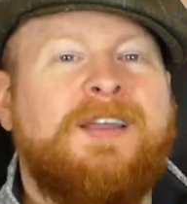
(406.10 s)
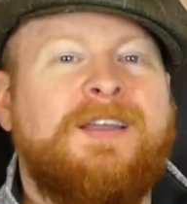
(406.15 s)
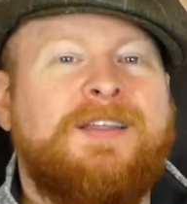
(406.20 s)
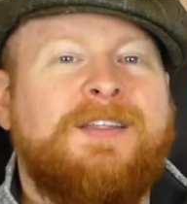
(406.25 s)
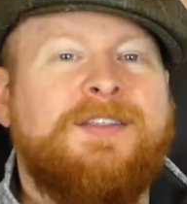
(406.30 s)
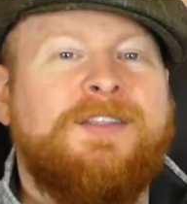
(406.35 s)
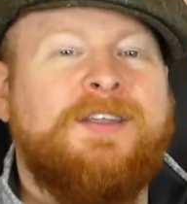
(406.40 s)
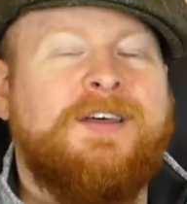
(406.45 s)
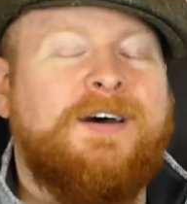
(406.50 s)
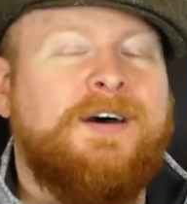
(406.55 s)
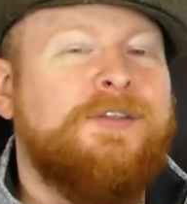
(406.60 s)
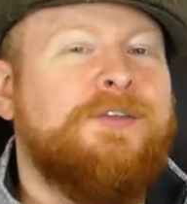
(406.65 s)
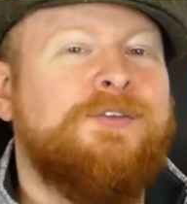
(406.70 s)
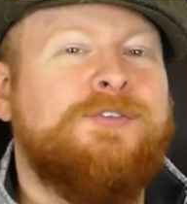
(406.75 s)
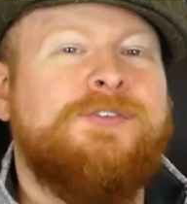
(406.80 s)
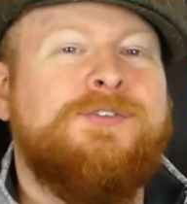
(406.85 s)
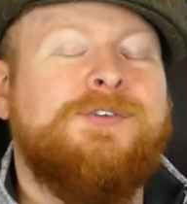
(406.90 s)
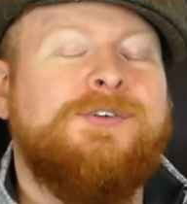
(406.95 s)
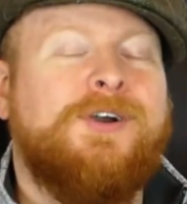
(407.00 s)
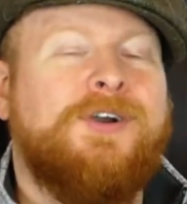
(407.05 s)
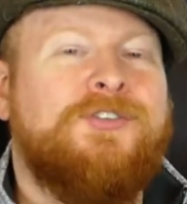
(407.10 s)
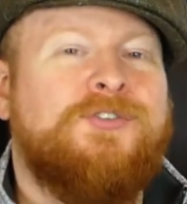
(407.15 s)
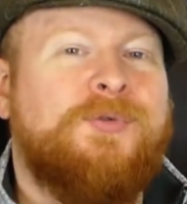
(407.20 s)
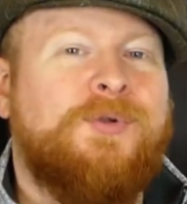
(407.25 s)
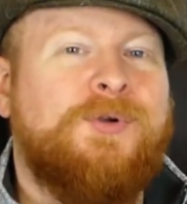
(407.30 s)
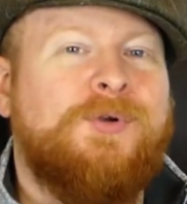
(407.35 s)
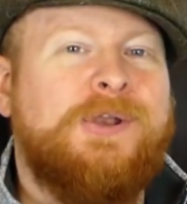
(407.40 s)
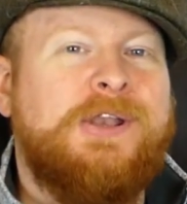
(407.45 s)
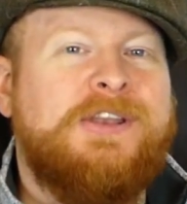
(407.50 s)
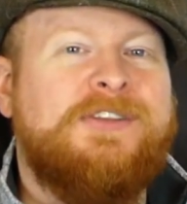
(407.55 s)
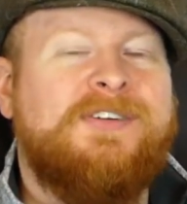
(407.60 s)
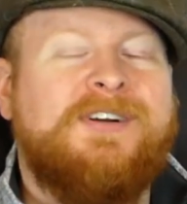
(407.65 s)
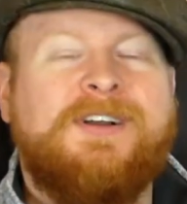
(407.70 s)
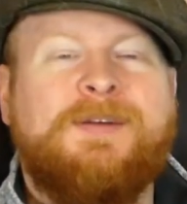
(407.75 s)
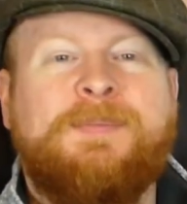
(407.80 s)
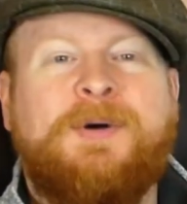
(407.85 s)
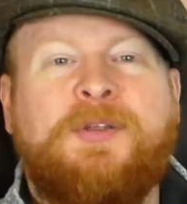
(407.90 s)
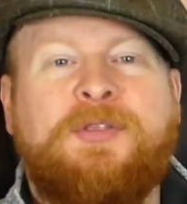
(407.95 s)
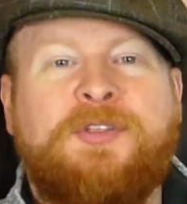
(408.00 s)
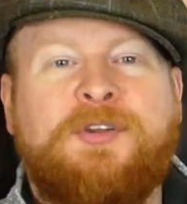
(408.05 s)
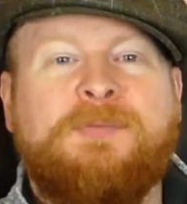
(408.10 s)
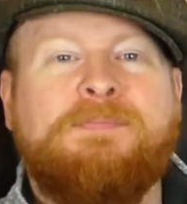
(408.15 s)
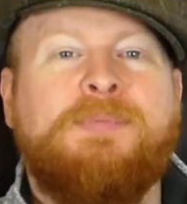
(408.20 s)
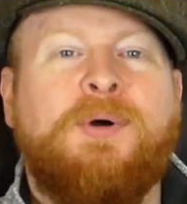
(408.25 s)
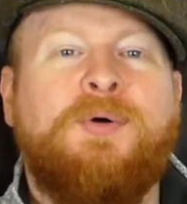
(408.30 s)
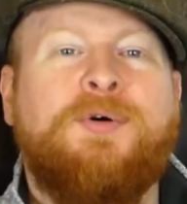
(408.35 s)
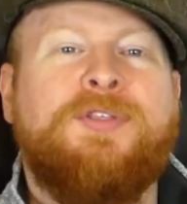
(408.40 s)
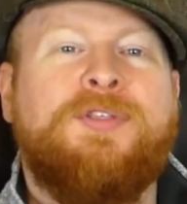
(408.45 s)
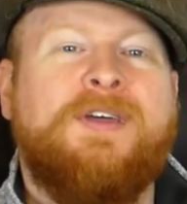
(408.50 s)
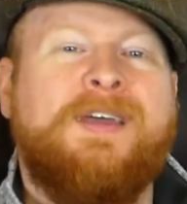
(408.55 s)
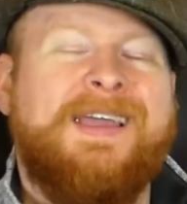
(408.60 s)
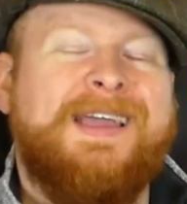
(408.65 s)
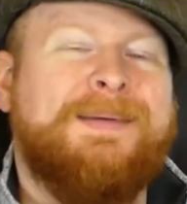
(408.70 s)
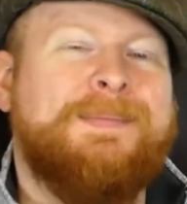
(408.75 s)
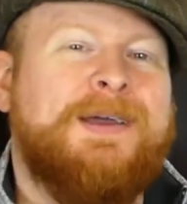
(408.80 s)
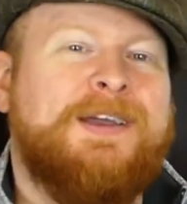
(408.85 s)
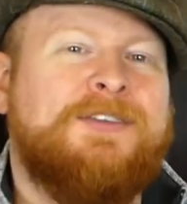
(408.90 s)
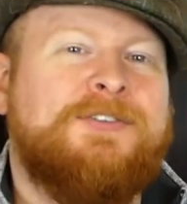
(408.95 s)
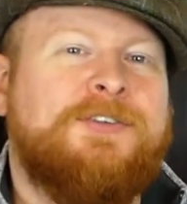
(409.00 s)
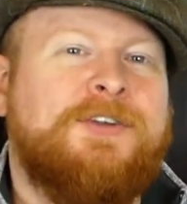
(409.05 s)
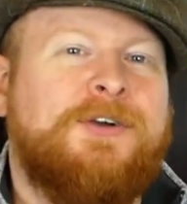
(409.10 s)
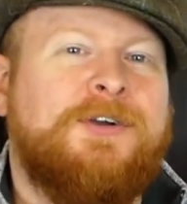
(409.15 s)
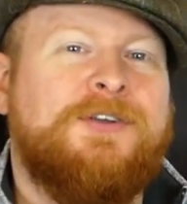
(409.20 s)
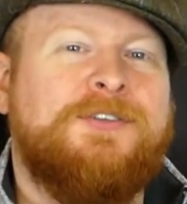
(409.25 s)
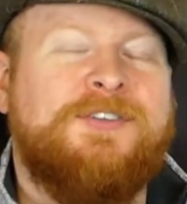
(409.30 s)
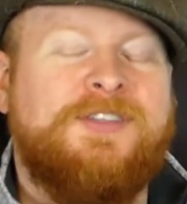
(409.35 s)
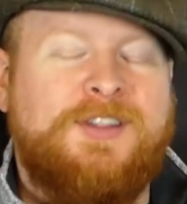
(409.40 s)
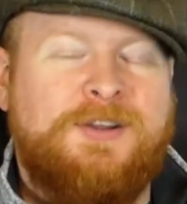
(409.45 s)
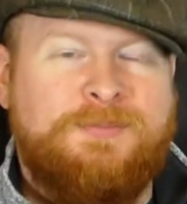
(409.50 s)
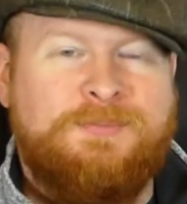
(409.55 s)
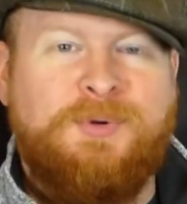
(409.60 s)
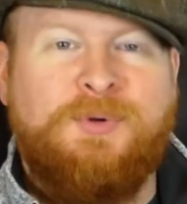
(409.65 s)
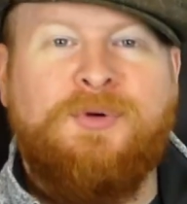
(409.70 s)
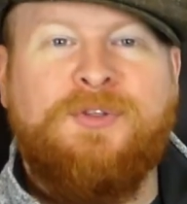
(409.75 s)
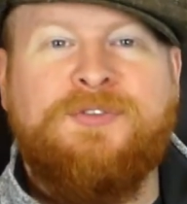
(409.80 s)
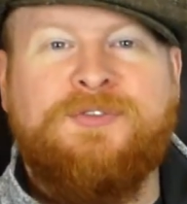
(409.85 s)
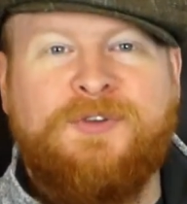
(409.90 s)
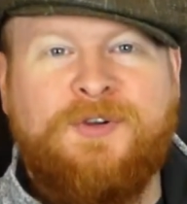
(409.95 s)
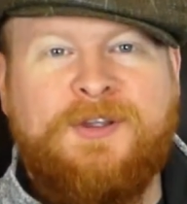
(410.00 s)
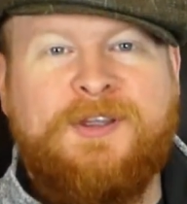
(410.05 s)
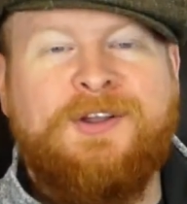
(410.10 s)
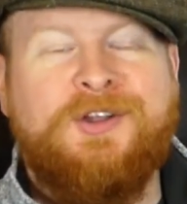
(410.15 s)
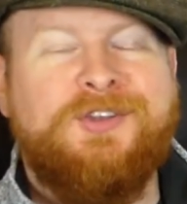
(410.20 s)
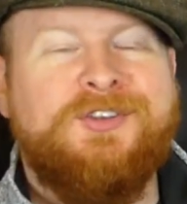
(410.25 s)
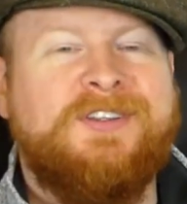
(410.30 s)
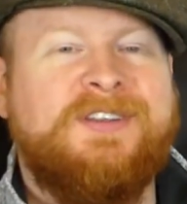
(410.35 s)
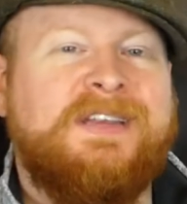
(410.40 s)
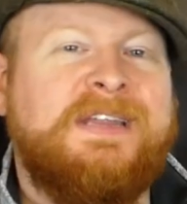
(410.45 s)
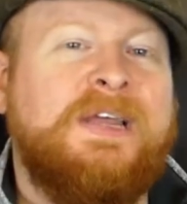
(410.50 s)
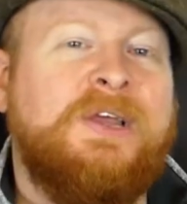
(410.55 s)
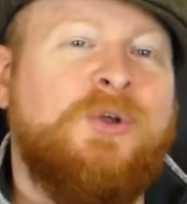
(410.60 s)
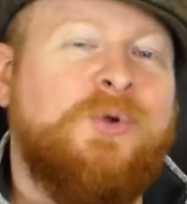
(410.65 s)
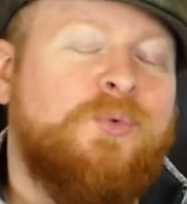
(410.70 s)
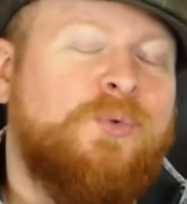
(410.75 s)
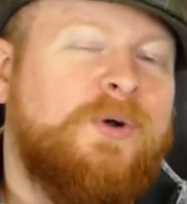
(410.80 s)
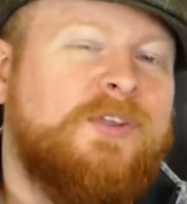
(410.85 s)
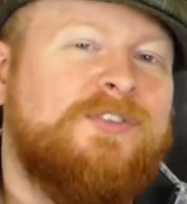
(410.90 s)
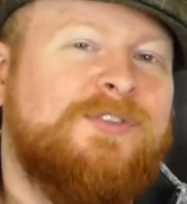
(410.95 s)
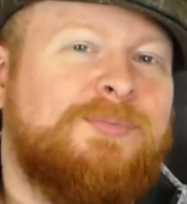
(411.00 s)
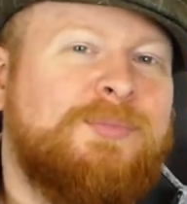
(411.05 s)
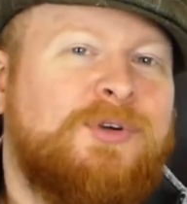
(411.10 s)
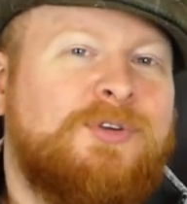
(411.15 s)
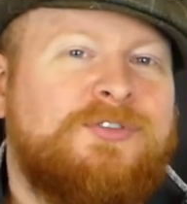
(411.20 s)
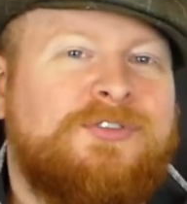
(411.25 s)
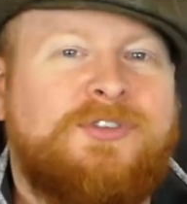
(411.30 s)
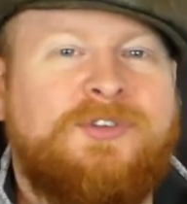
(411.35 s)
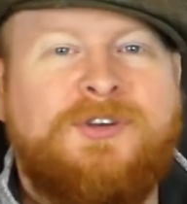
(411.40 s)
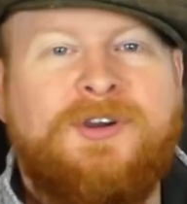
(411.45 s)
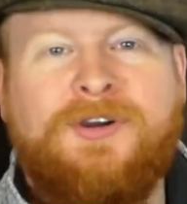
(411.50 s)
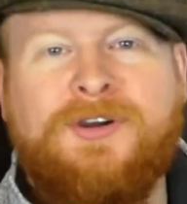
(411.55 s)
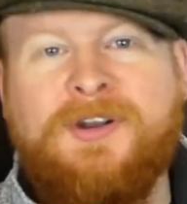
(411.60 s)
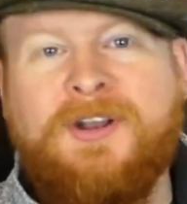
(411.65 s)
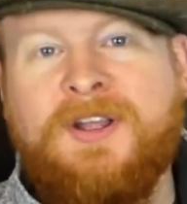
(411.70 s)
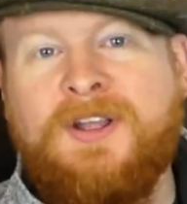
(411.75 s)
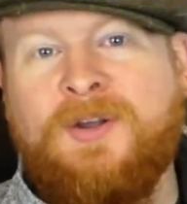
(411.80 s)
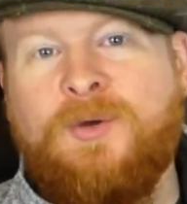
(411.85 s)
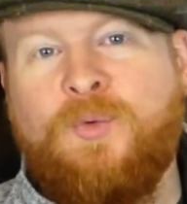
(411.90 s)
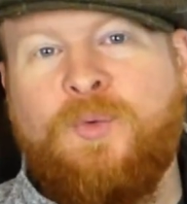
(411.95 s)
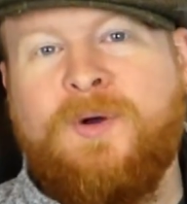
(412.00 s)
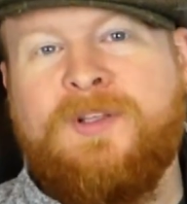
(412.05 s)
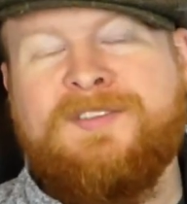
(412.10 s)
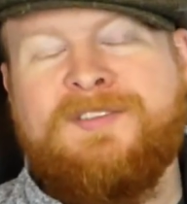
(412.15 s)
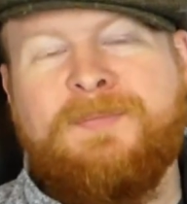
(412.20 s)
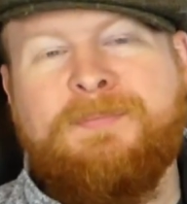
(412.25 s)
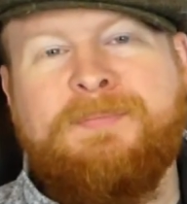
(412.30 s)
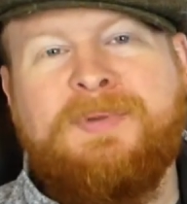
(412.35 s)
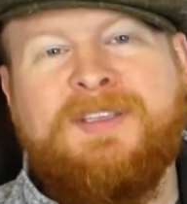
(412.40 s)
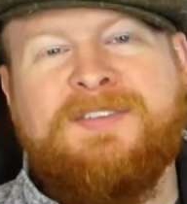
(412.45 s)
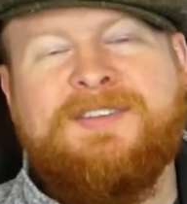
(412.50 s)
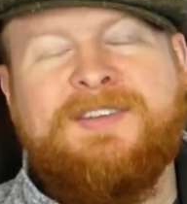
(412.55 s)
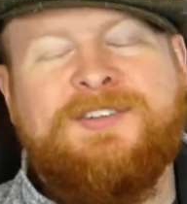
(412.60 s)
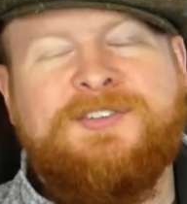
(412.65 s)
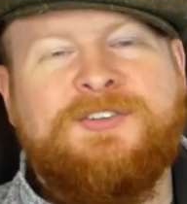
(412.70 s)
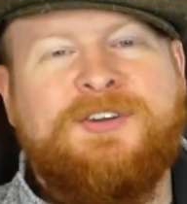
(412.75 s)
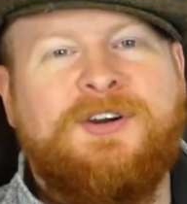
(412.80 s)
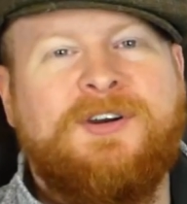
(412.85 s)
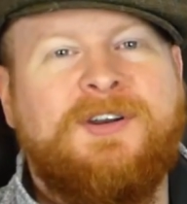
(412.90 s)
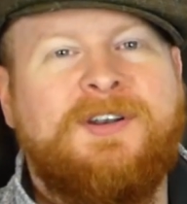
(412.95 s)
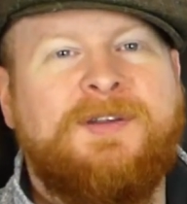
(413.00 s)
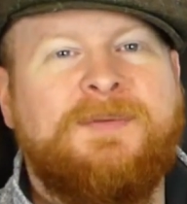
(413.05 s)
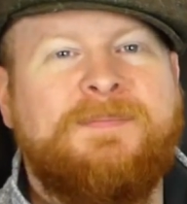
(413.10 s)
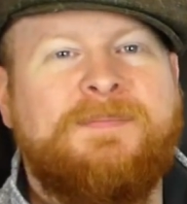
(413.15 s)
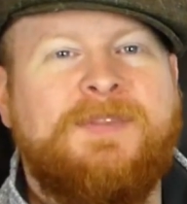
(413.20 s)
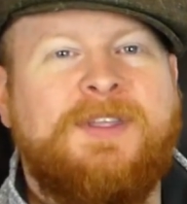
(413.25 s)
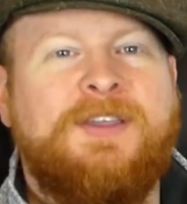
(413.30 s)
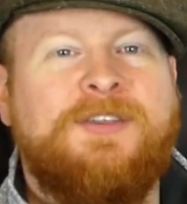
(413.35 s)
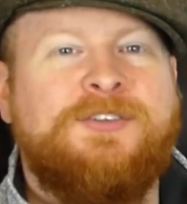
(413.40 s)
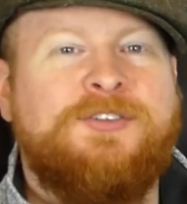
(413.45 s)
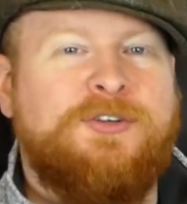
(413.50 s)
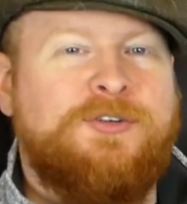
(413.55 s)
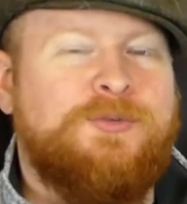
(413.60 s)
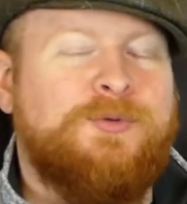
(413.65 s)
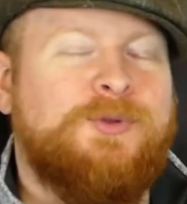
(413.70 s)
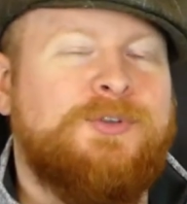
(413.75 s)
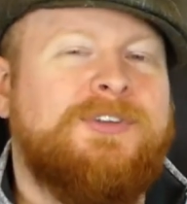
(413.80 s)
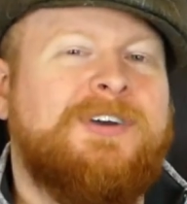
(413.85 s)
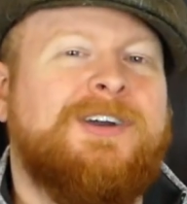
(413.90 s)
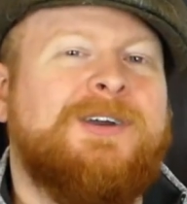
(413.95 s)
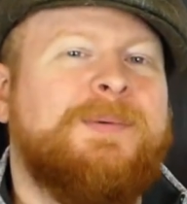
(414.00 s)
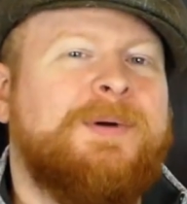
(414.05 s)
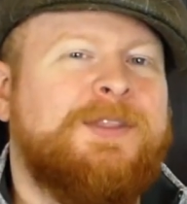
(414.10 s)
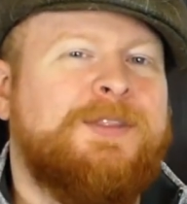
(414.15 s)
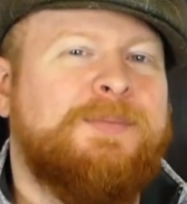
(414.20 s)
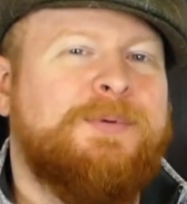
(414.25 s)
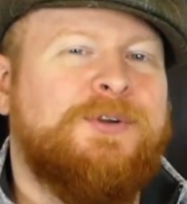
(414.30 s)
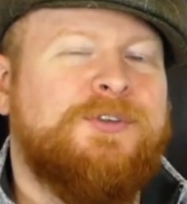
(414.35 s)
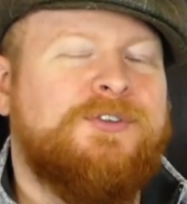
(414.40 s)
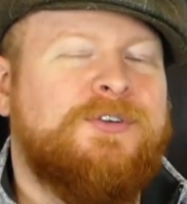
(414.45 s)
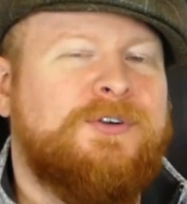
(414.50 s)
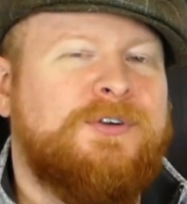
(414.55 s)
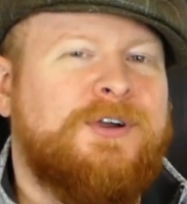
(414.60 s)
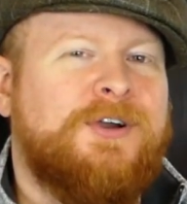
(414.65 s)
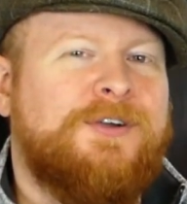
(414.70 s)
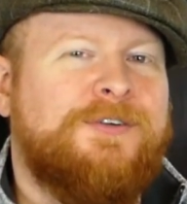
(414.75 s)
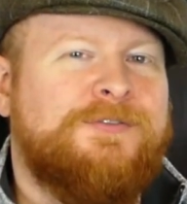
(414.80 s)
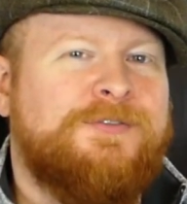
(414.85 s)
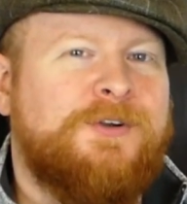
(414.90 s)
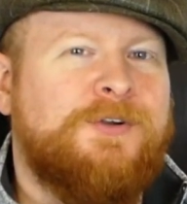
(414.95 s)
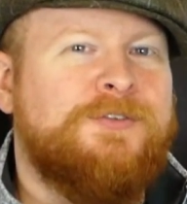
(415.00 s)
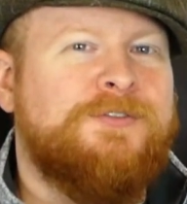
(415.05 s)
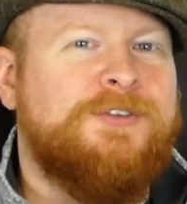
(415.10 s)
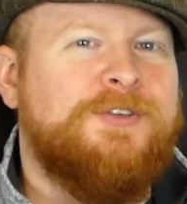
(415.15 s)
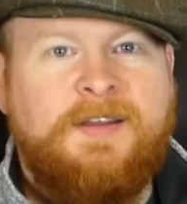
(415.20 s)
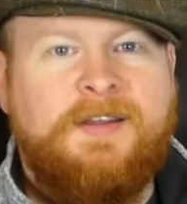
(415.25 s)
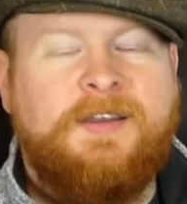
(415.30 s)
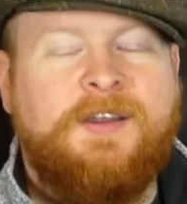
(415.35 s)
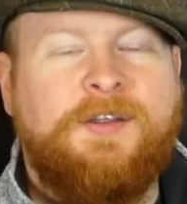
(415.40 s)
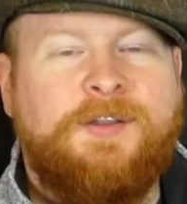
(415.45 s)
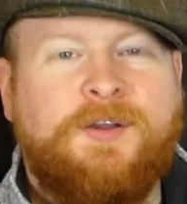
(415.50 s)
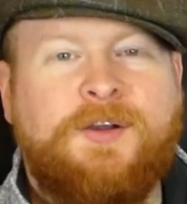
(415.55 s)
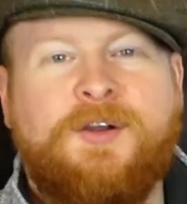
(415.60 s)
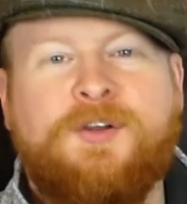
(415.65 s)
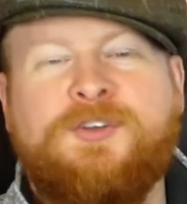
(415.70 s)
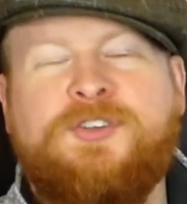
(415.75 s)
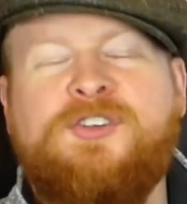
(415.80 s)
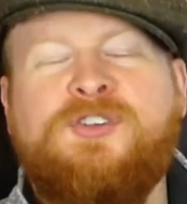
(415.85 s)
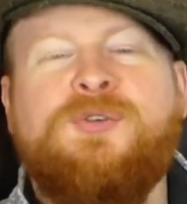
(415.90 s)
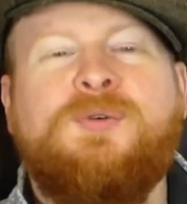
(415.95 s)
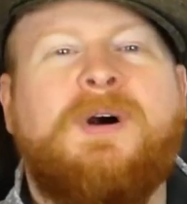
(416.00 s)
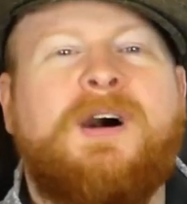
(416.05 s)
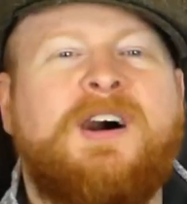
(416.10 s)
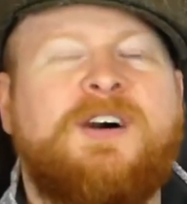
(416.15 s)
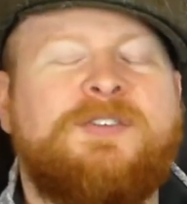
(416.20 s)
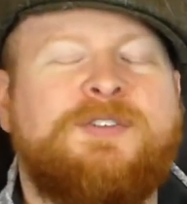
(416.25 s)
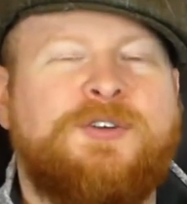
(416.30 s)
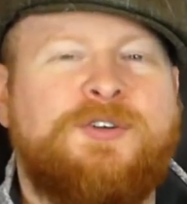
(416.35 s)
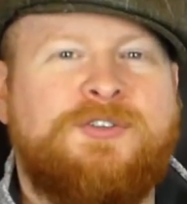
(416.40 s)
The other two cards we're going to talk about, they're both Amex cards and they're both for Hilton. One's a personal card, one's a business card. So we'll talk about the personal card first. Now there are two offers